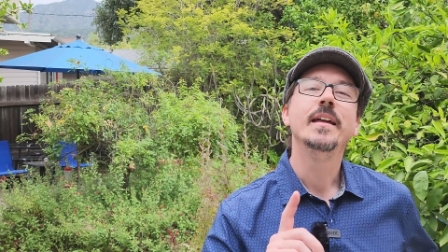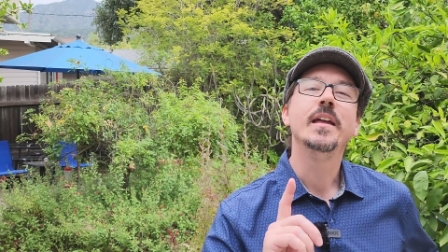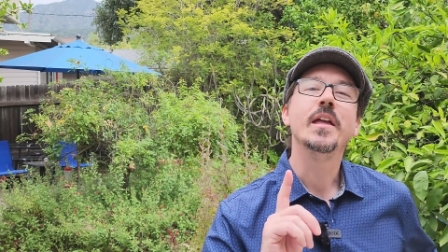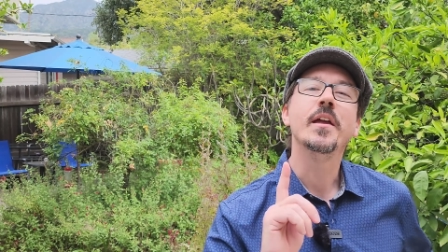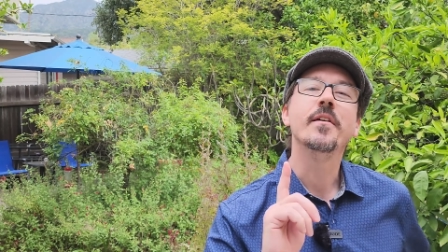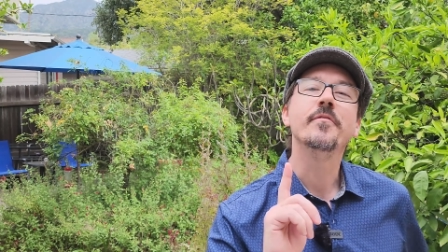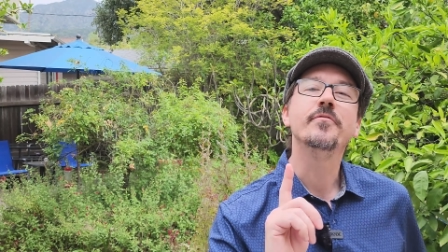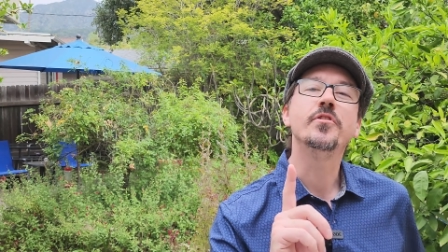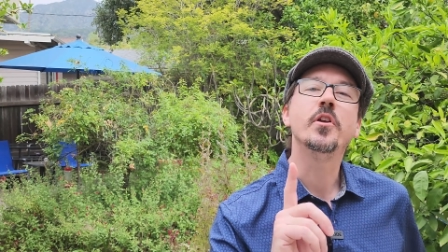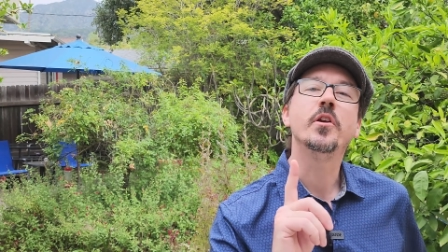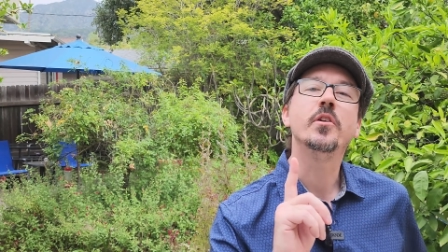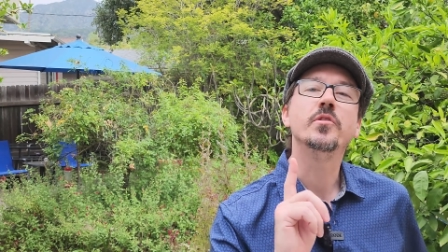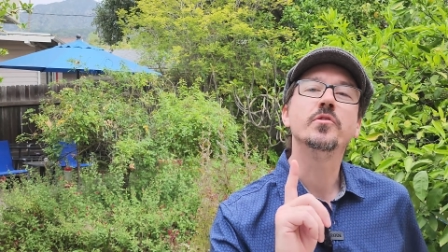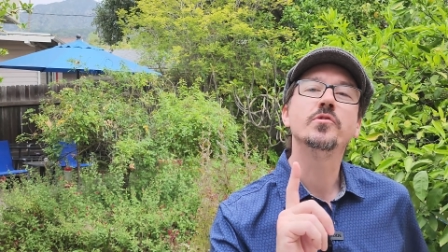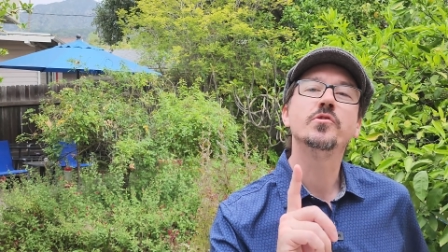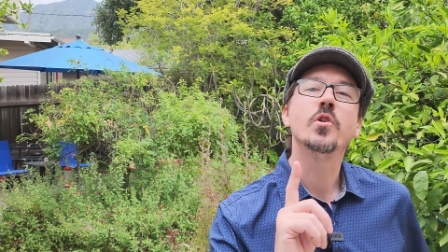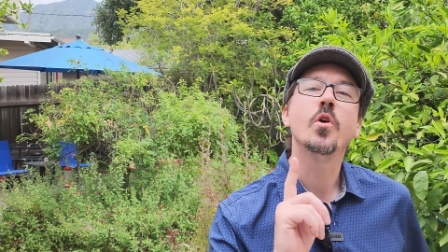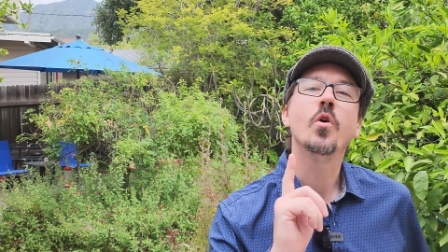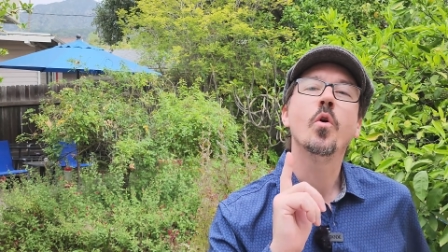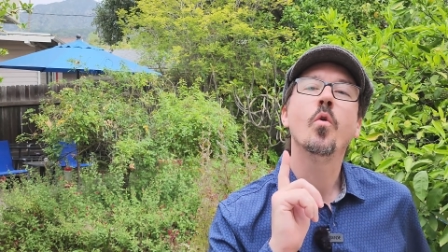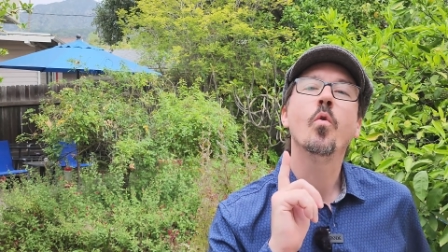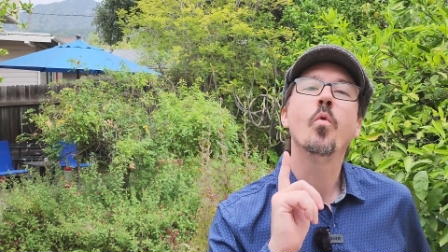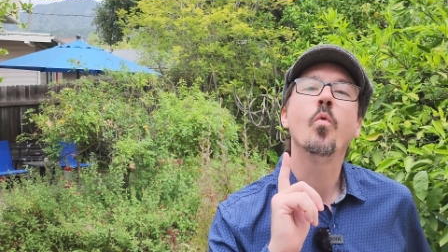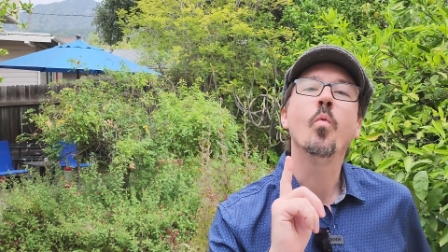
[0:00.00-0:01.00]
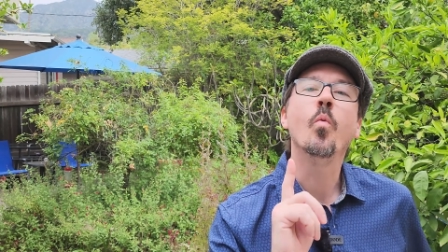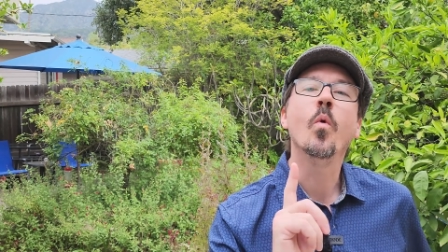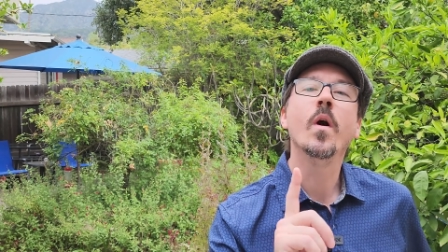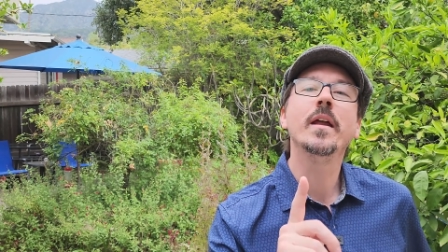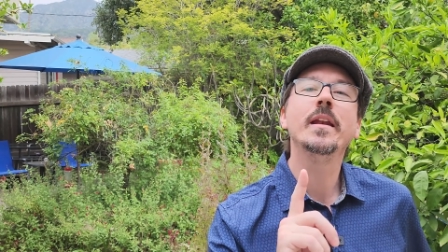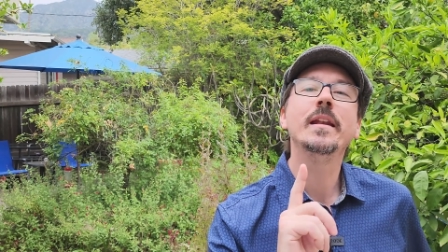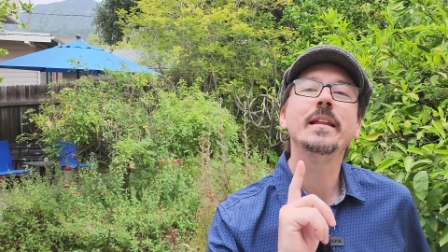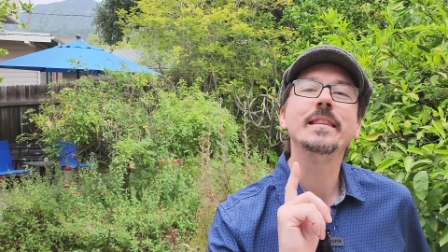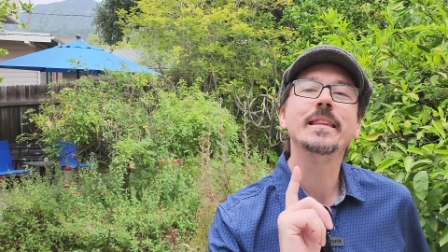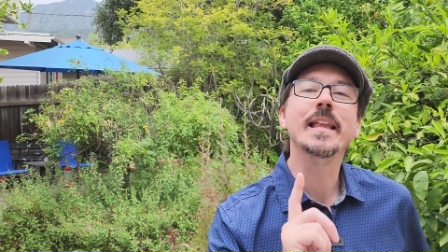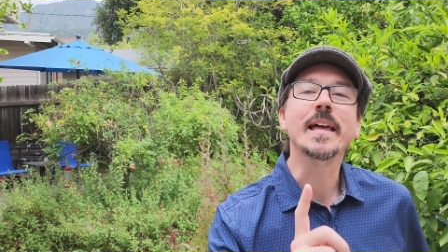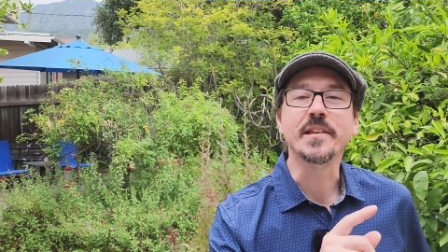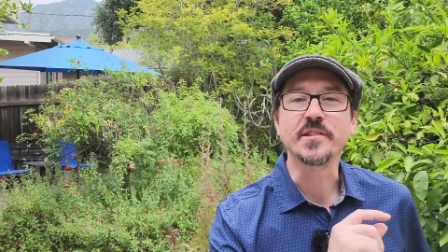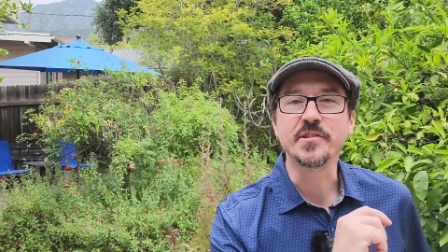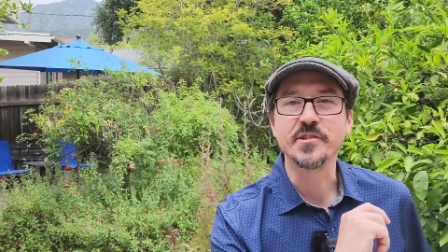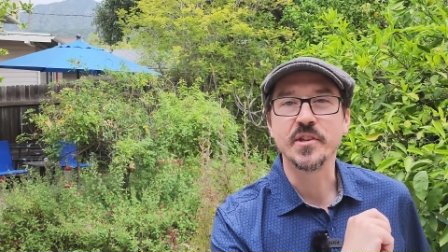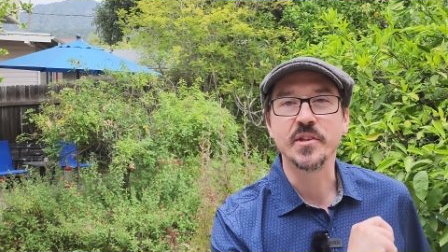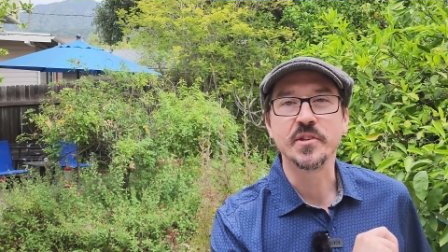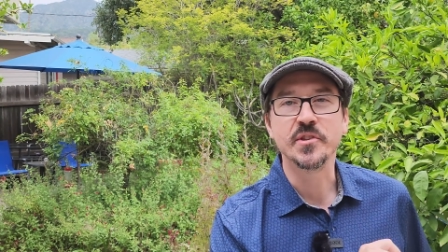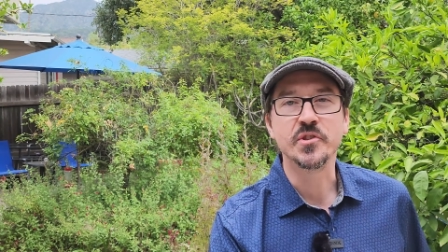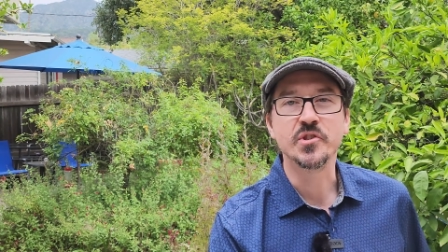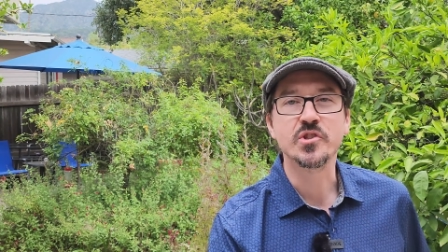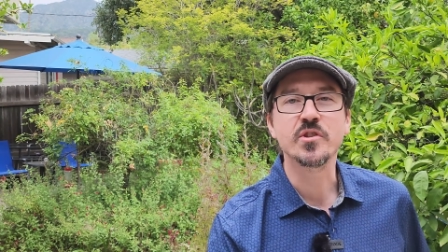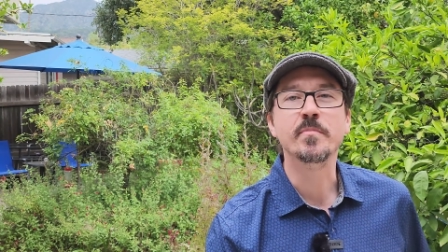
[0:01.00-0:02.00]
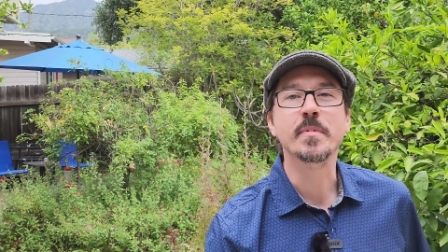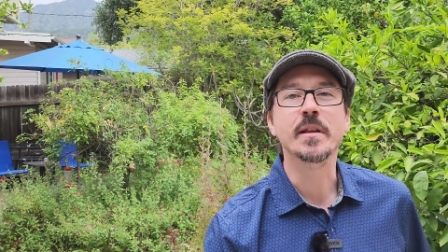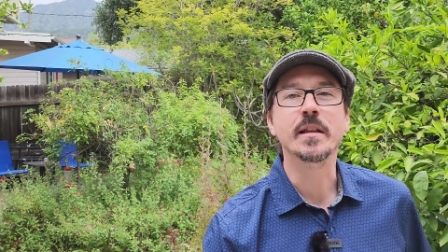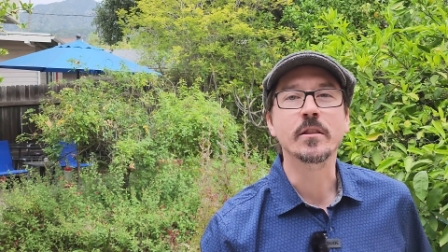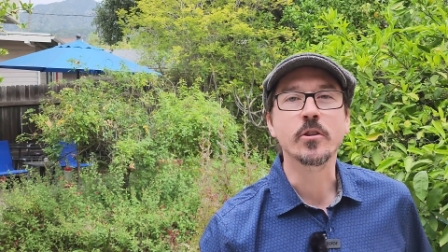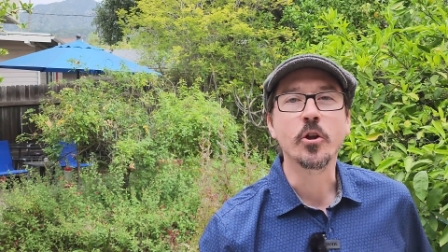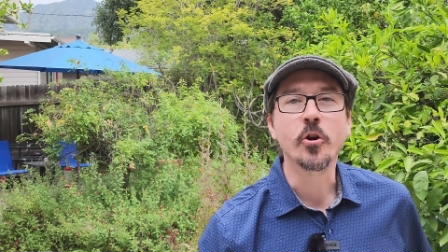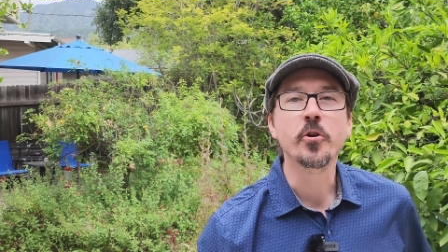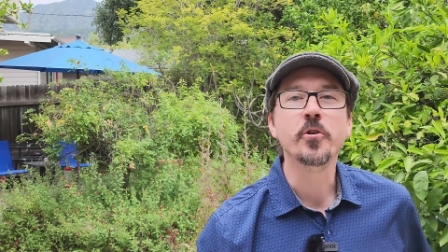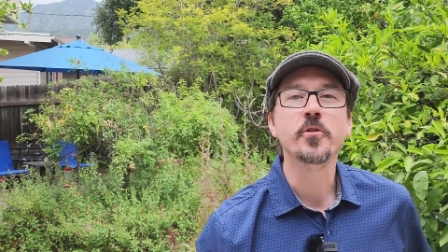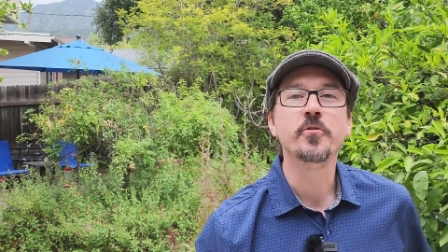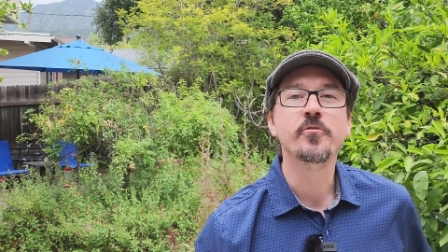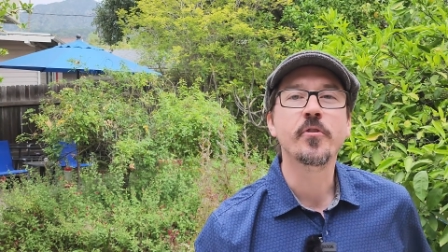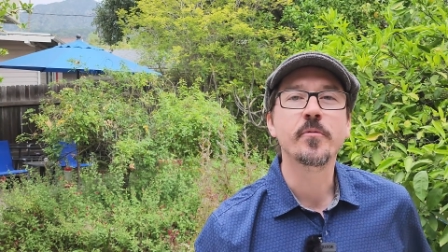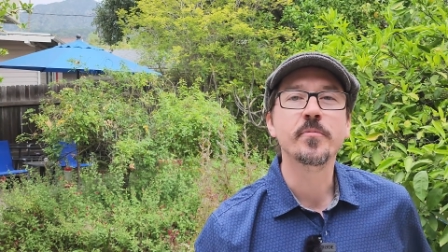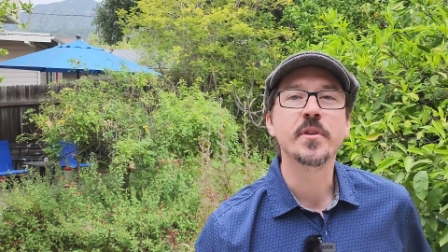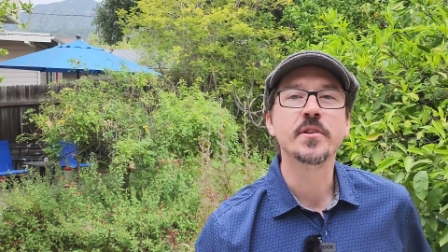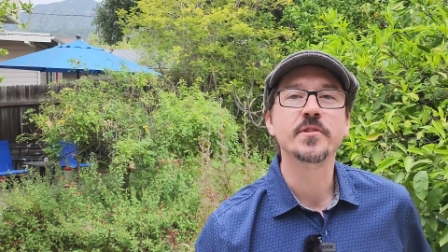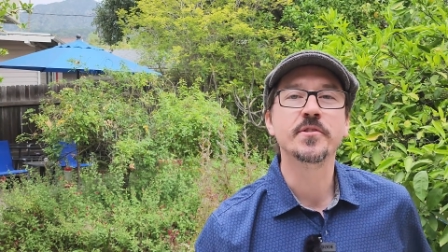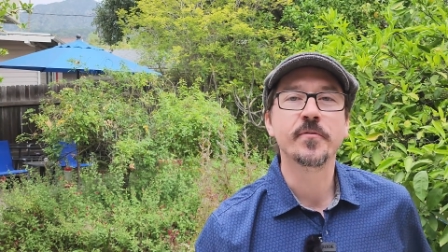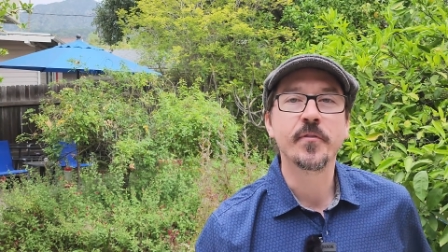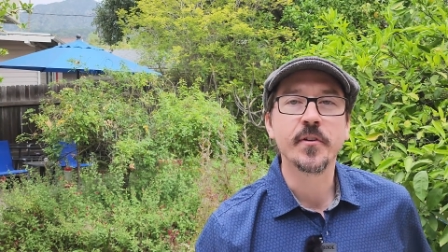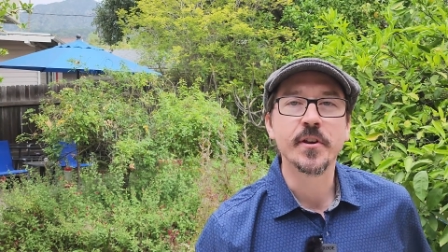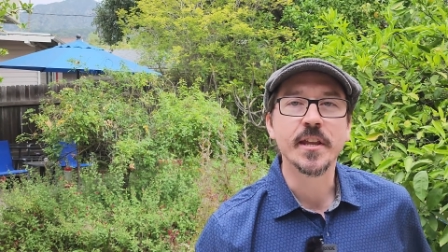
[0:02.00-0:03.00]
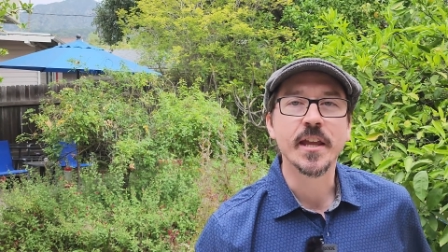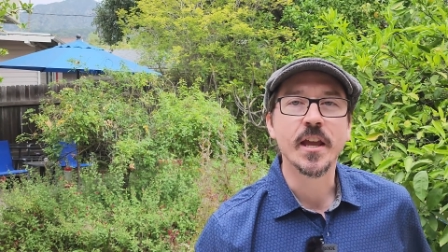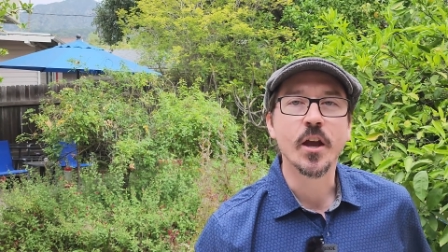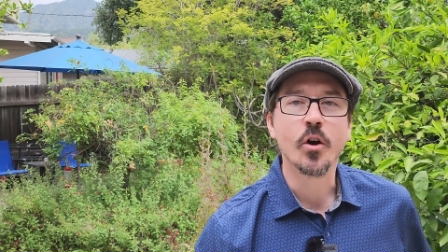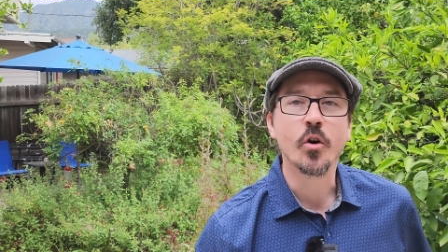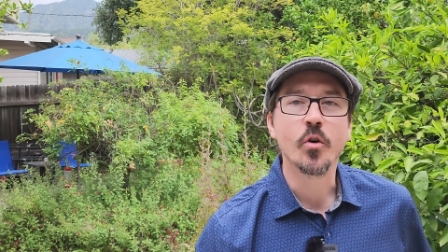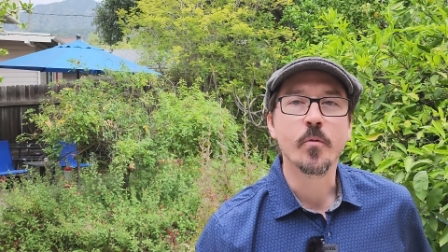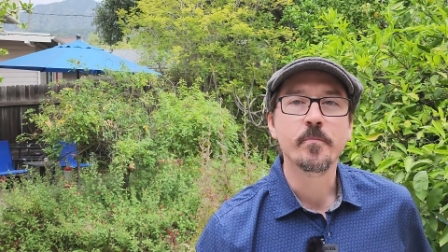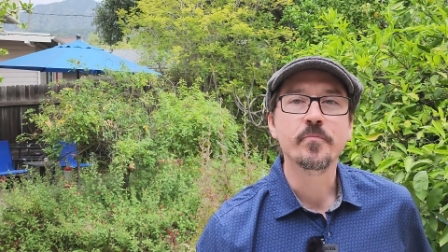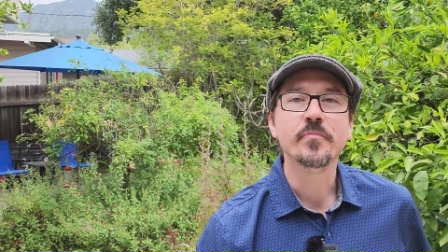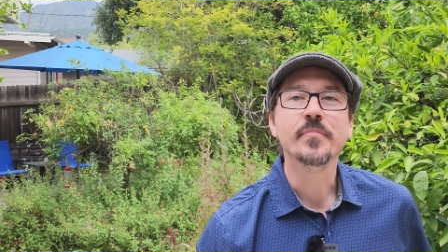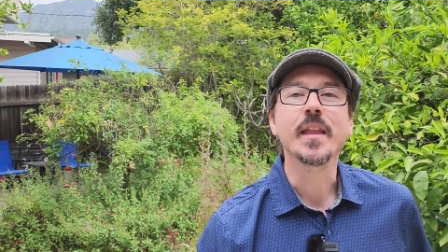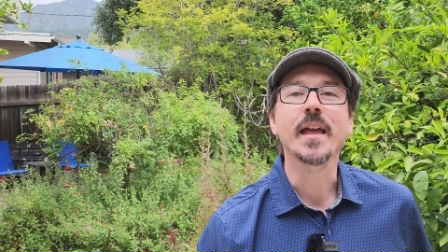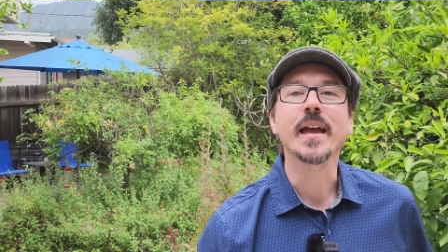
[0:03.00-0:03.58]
If there's one lesson to be learned from this video,